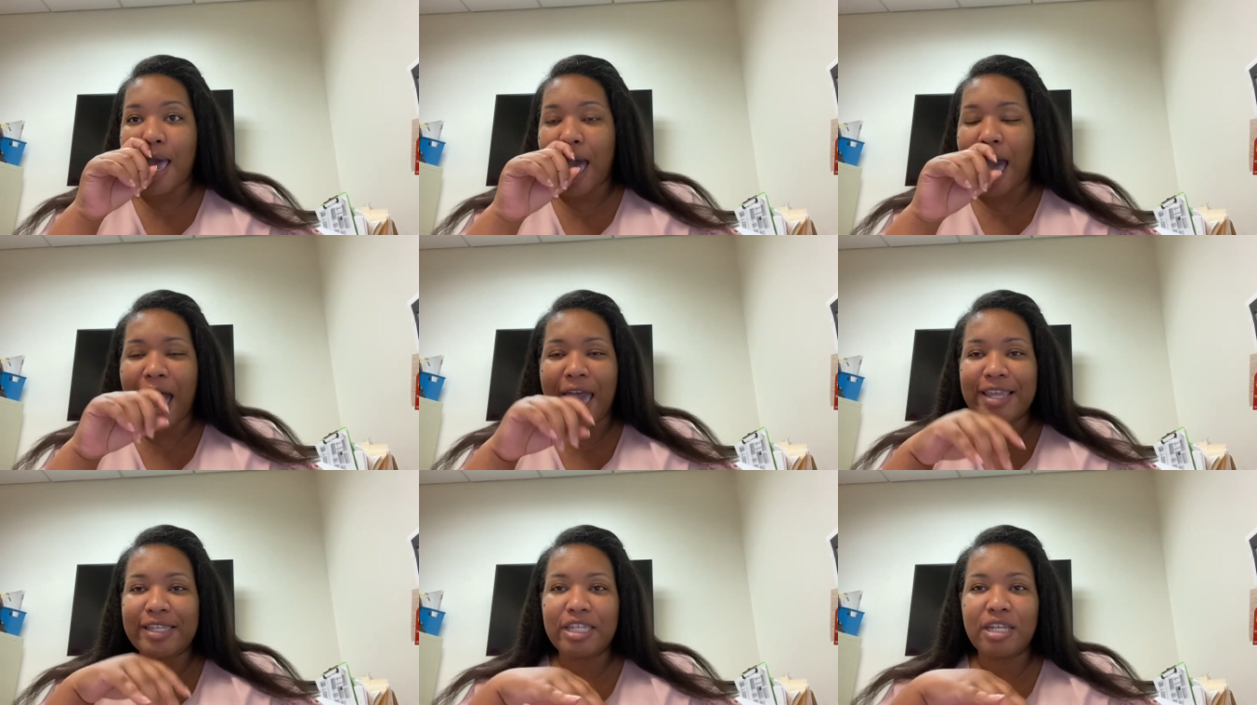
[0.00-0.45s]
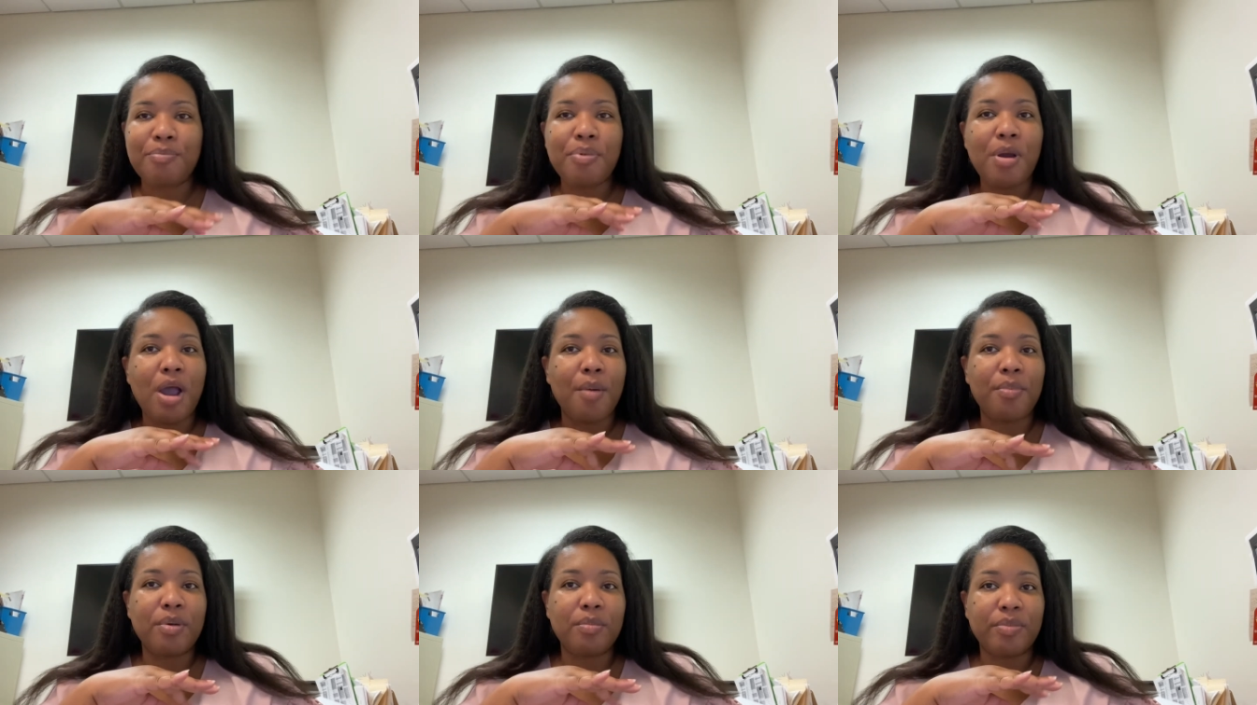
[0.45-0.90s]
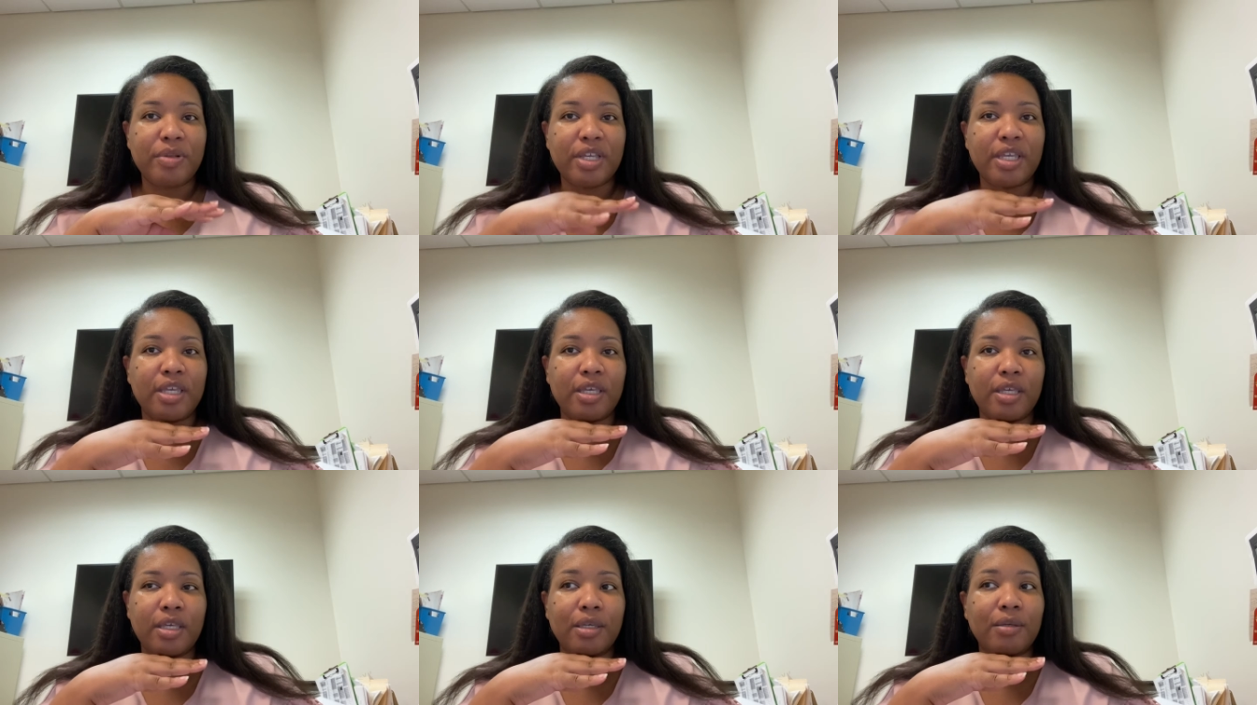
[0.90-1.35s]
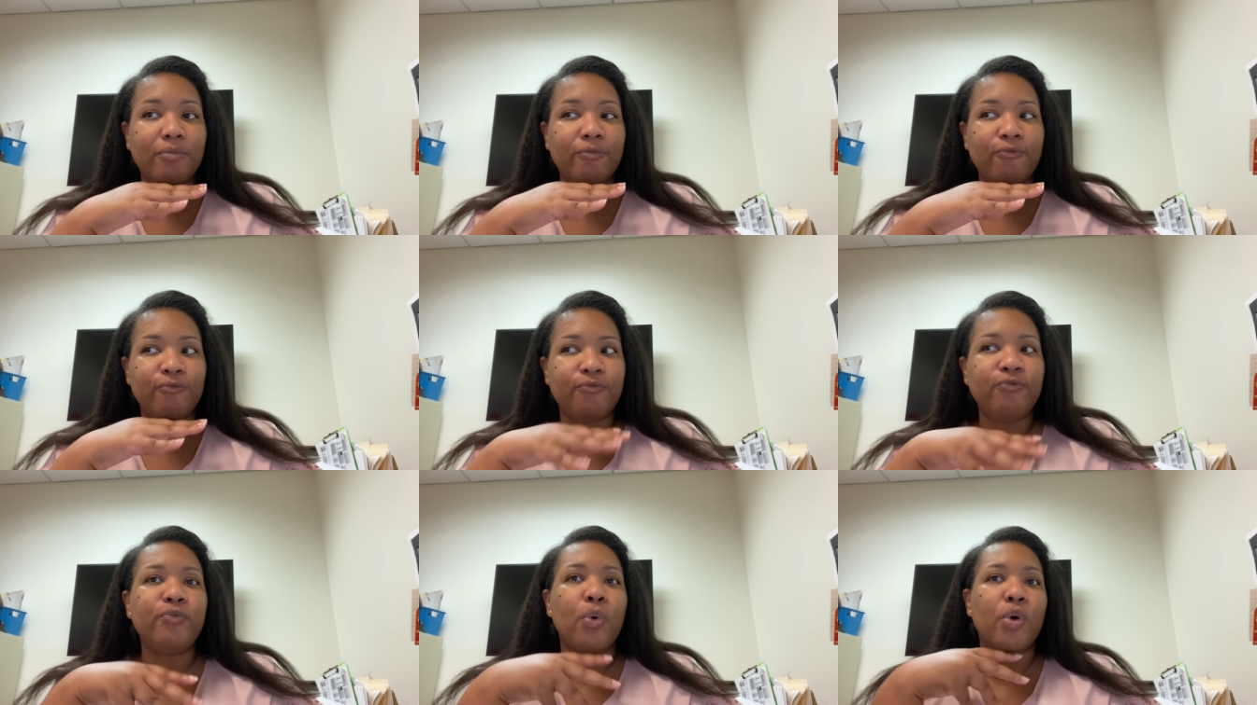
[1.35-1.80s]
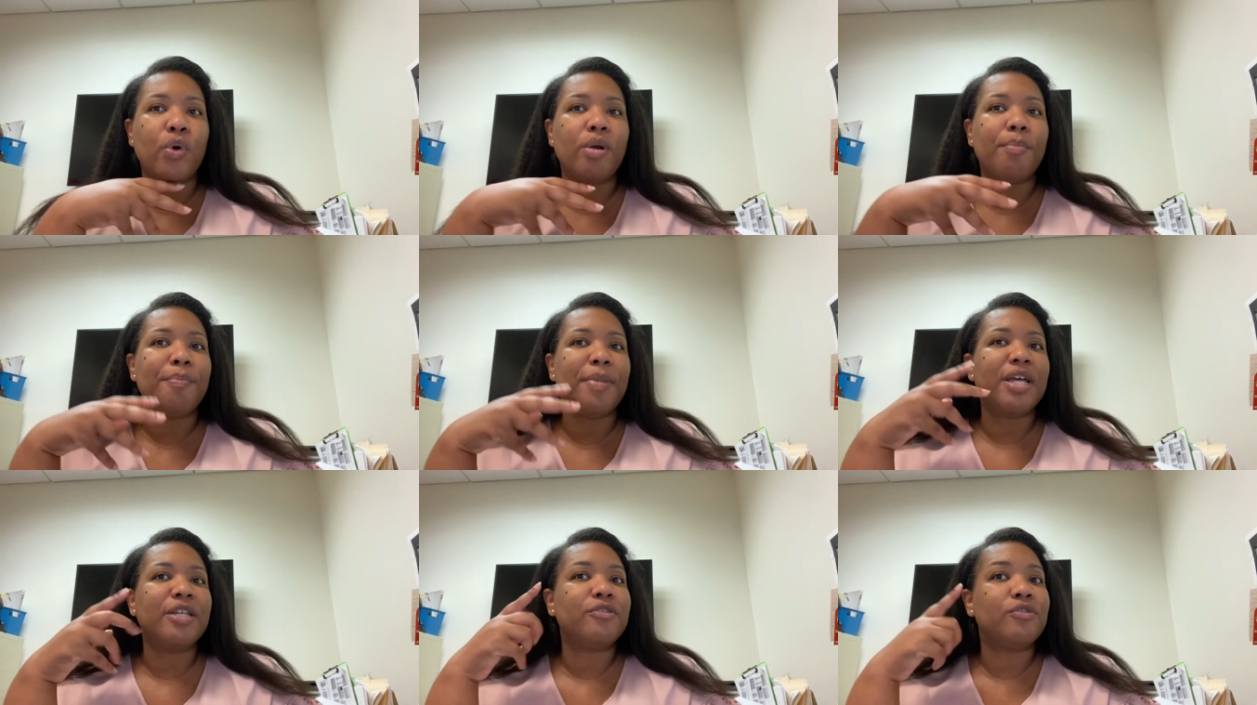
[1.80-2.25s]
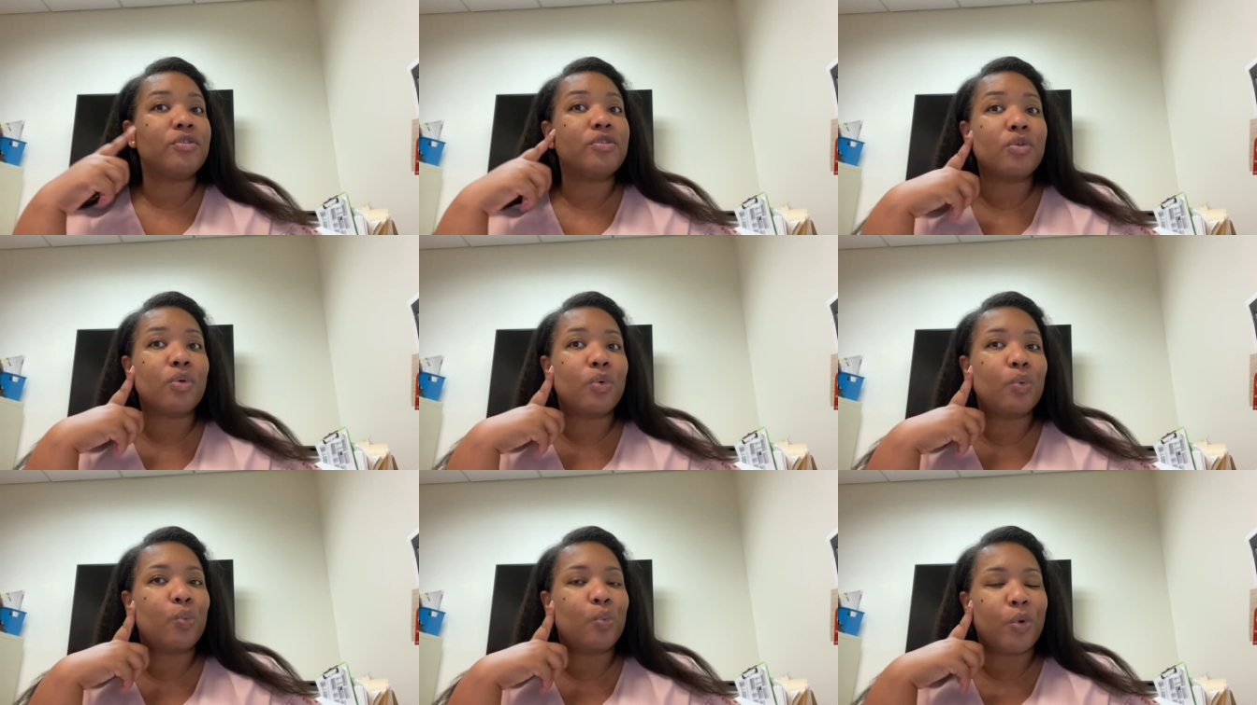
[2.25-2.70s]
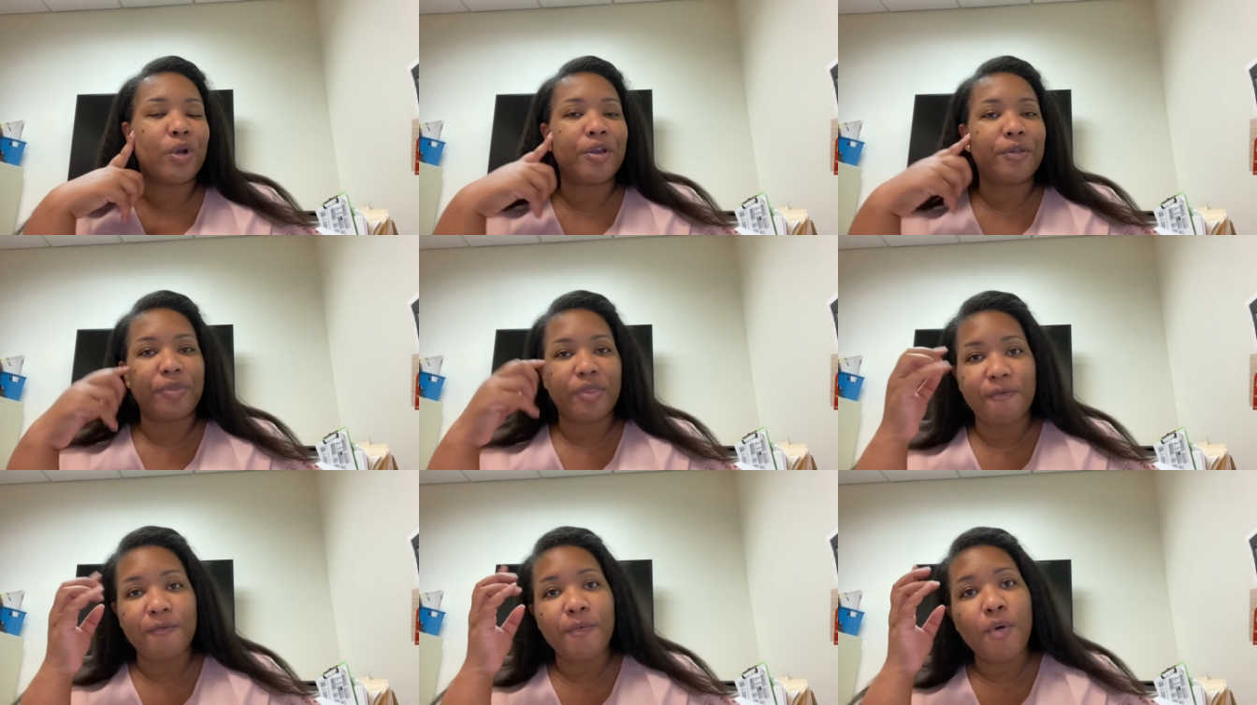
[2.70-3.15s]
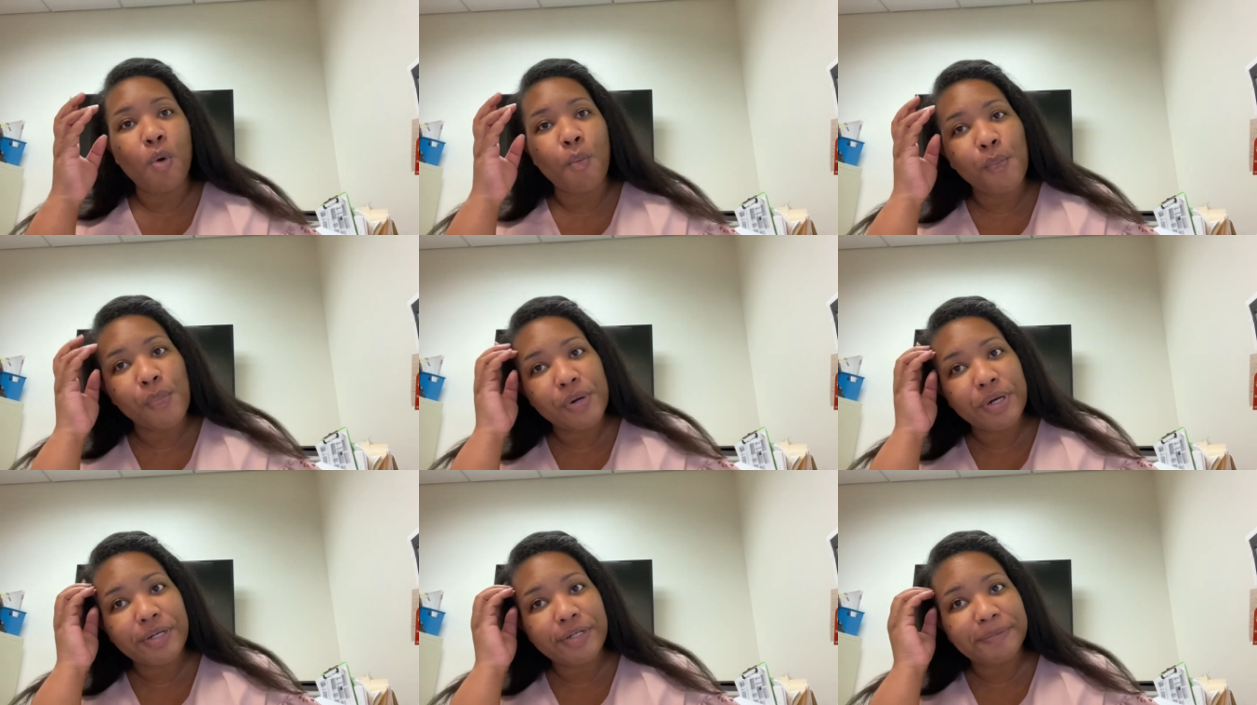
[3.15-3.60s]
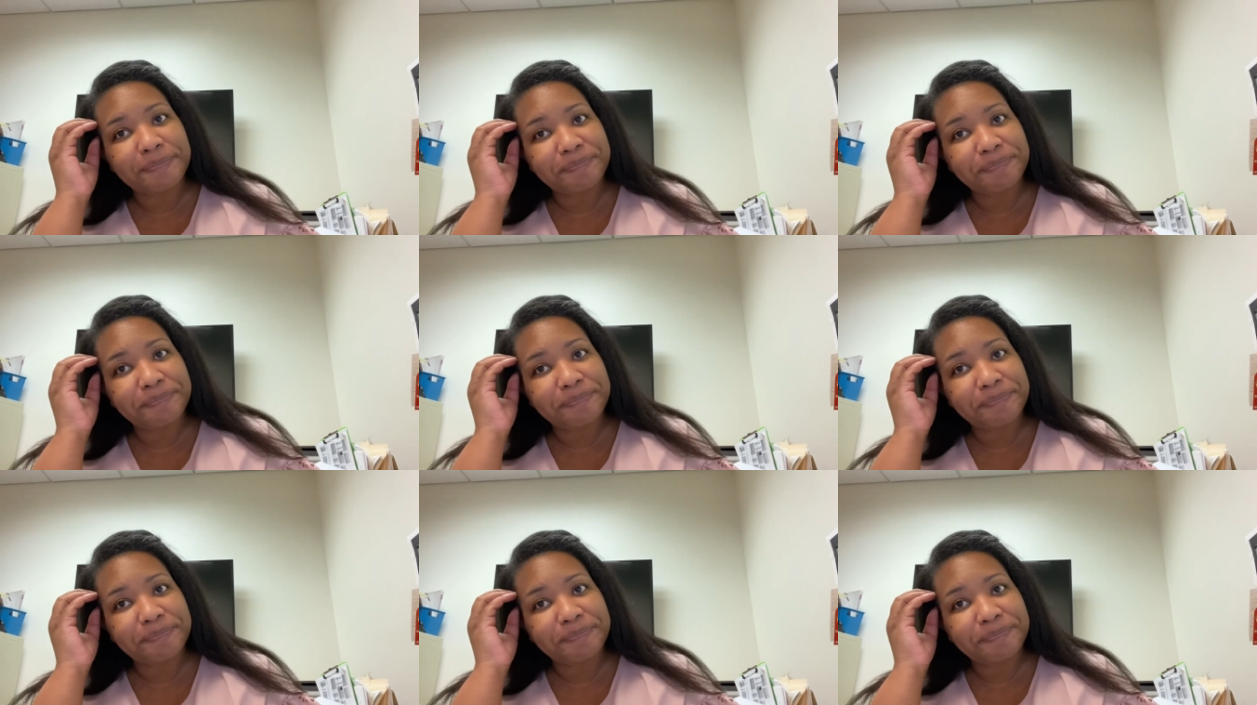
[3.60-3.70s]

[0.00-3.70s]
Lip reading: I did probably 4 months worth of homework.